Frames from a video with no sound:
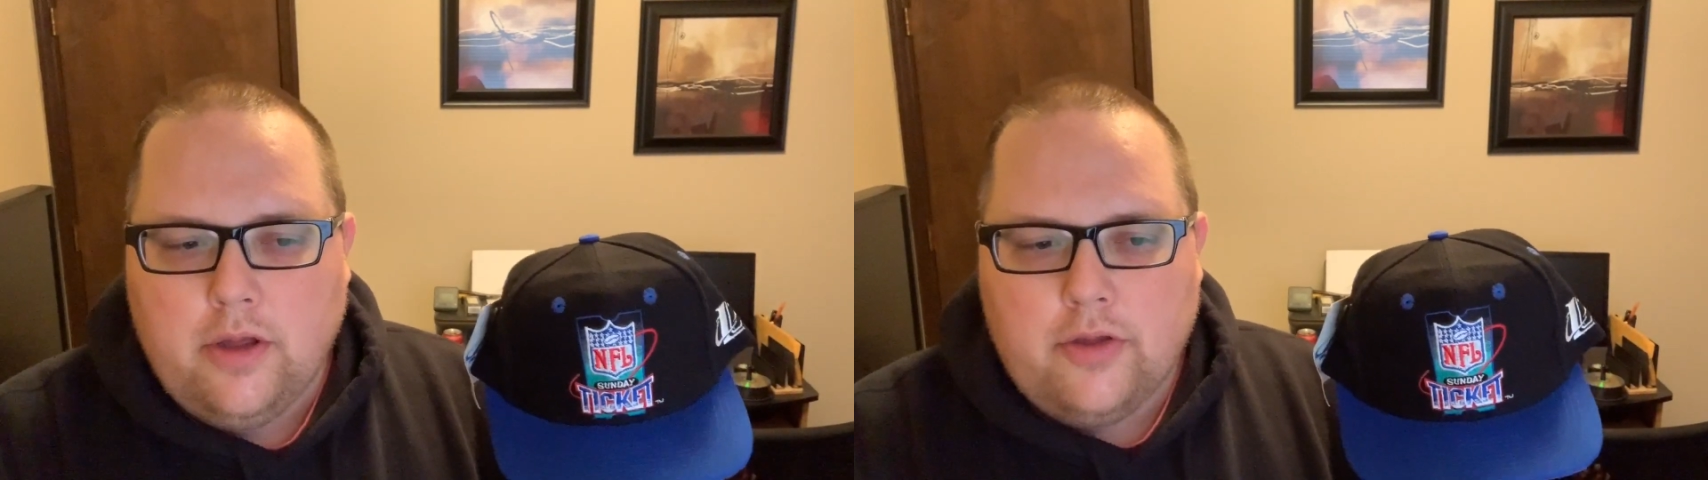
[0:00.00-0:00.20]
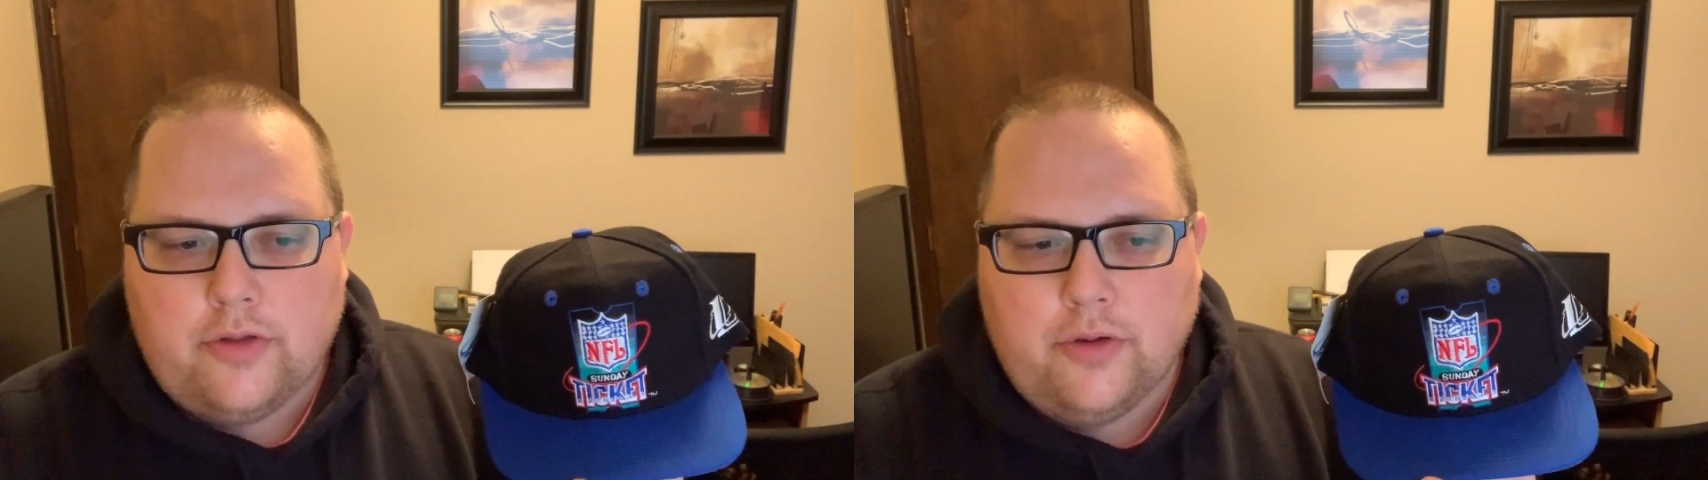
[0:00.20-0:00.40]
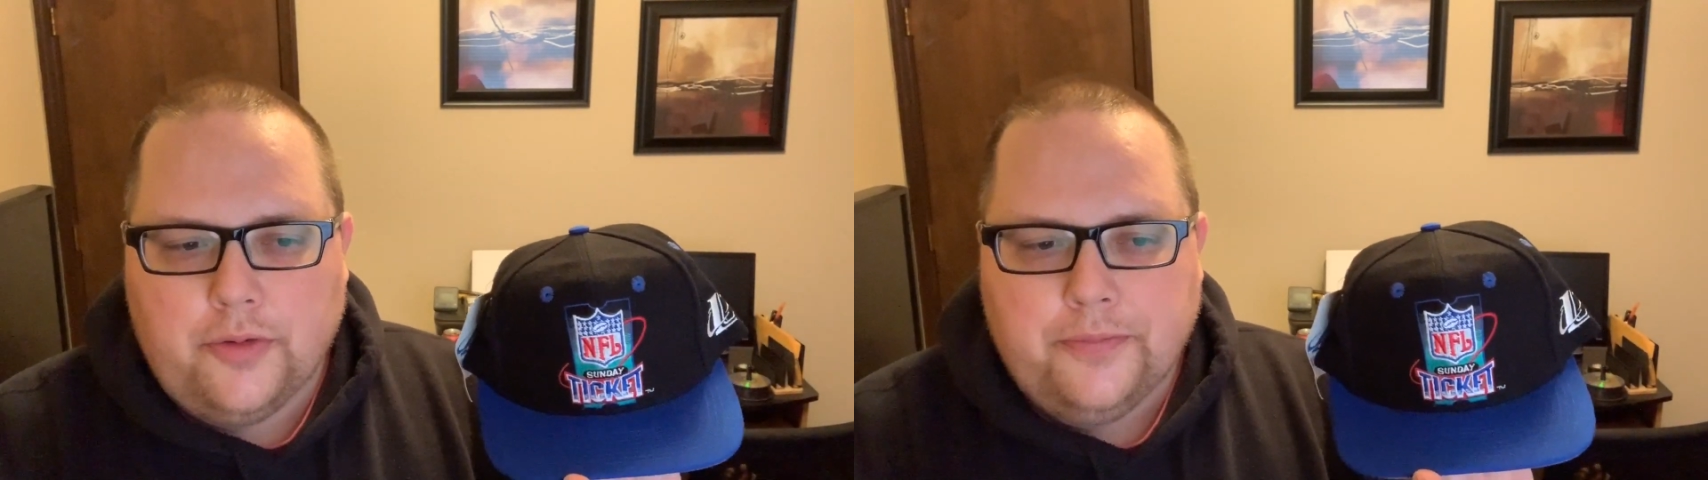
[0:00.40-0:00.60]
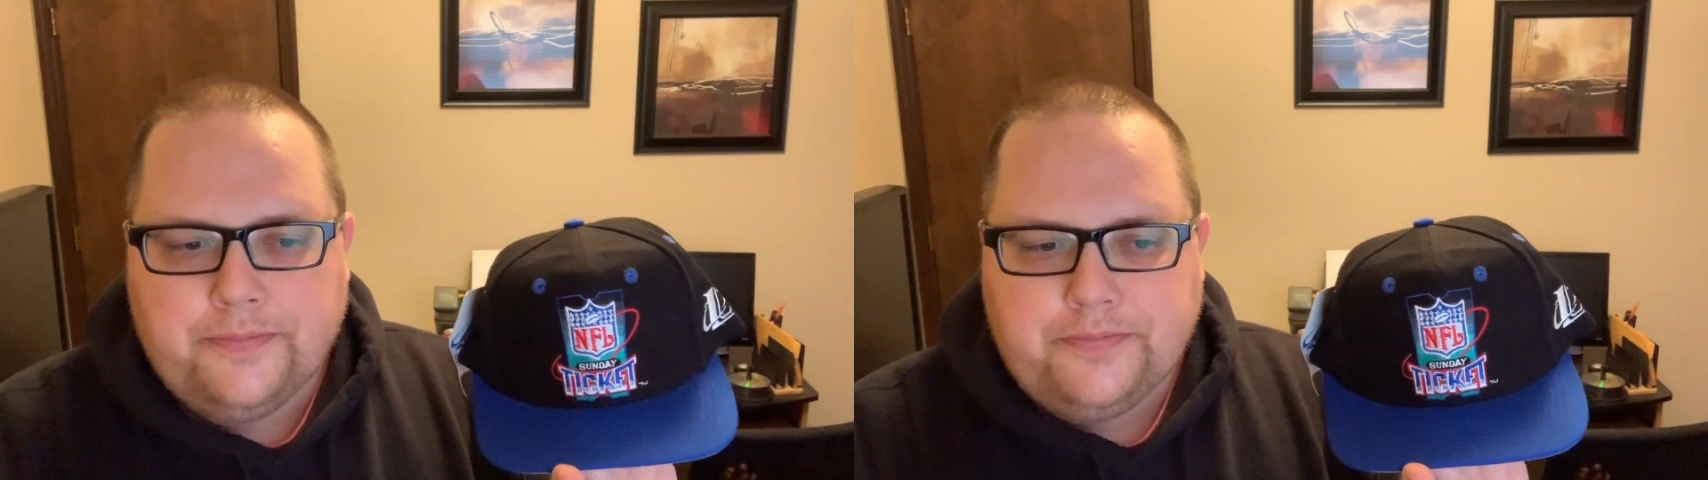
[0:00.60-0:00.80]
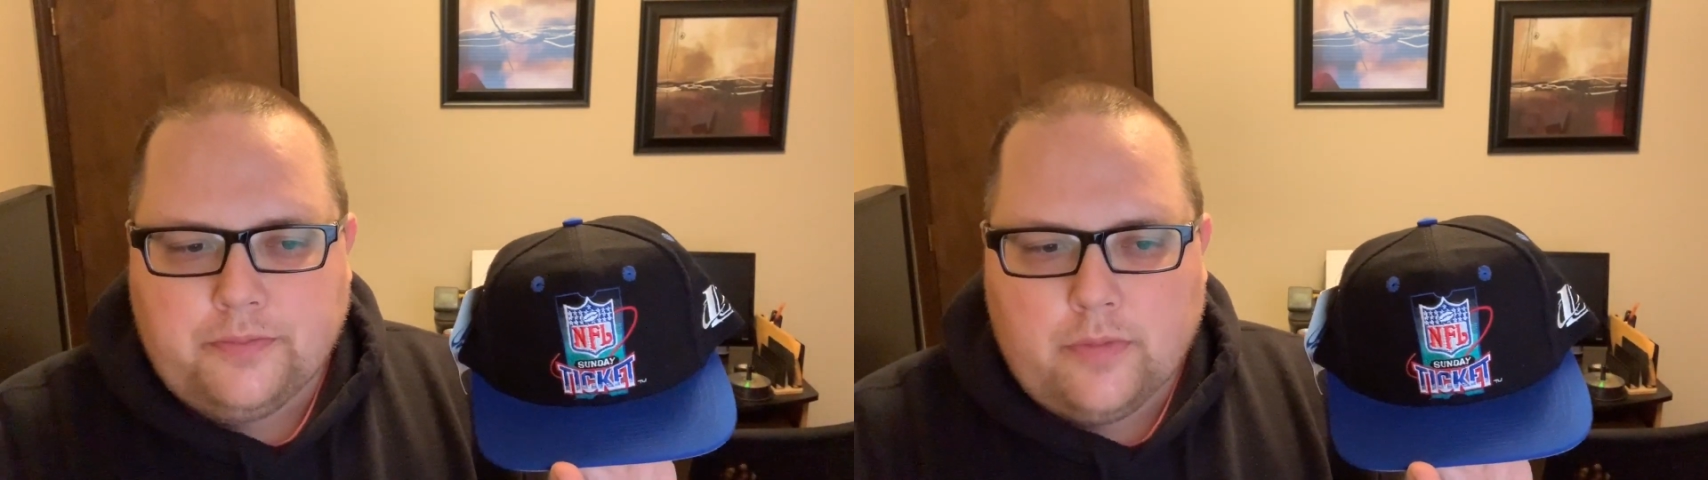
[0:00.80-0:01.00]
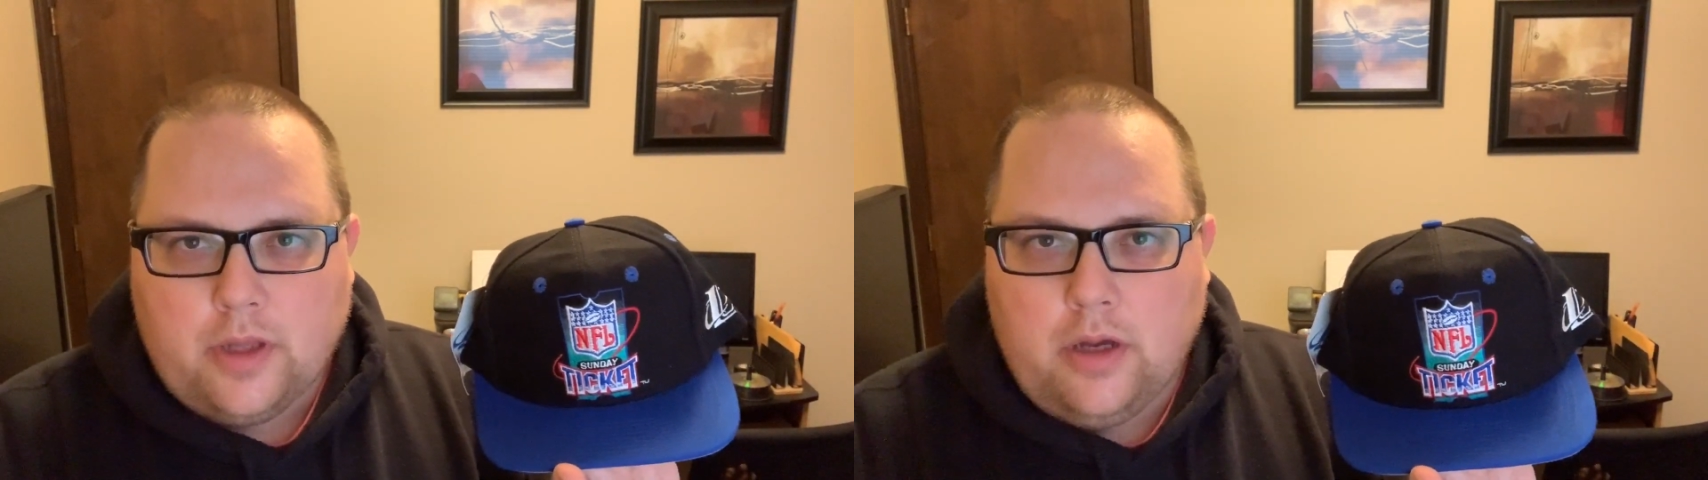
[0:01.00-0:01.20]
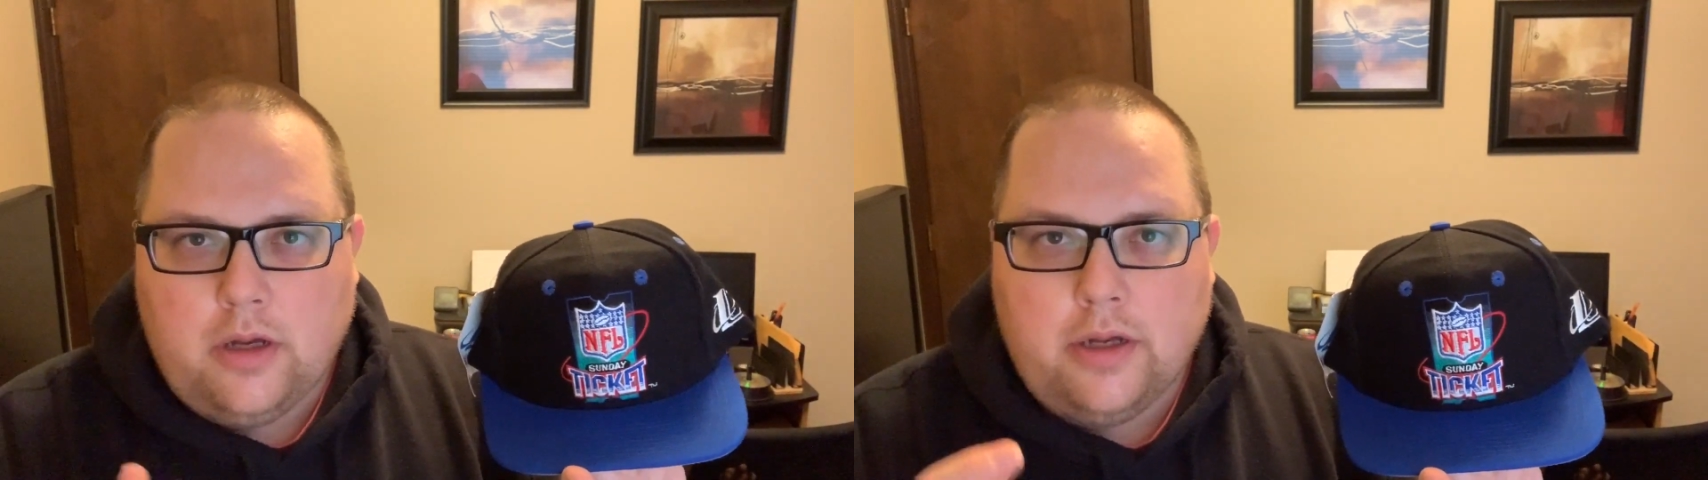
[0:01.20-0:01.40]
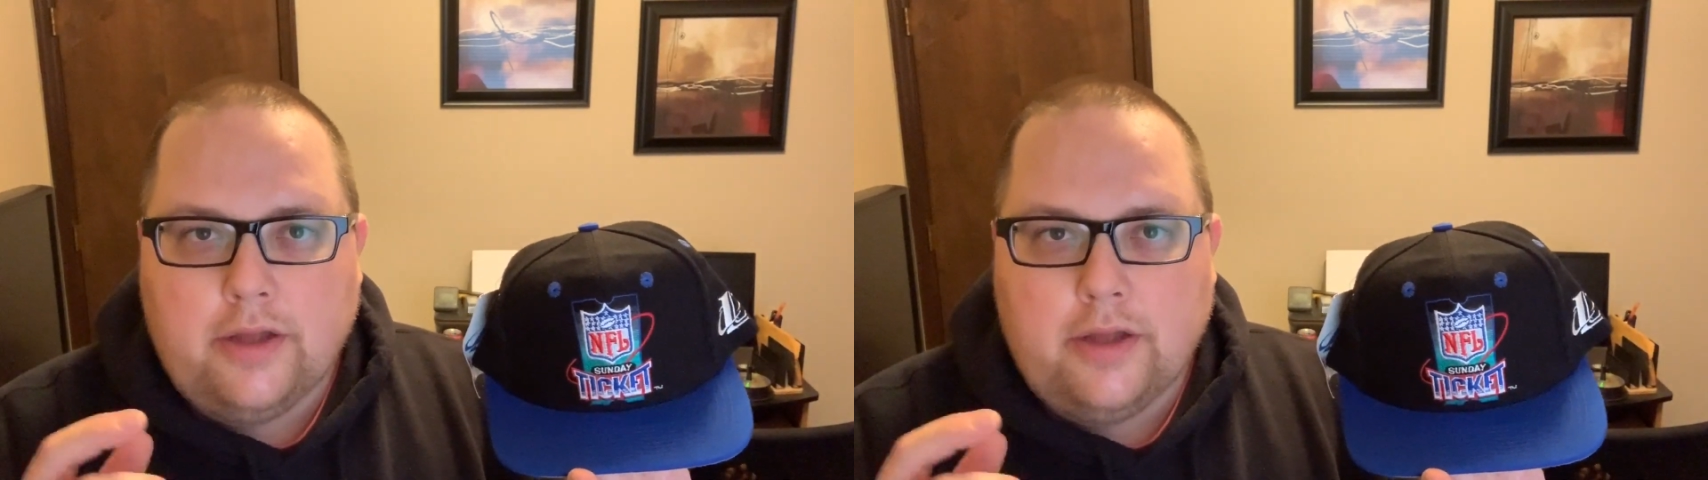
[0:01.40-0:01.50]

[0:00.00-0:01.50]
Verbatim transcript: So, uh,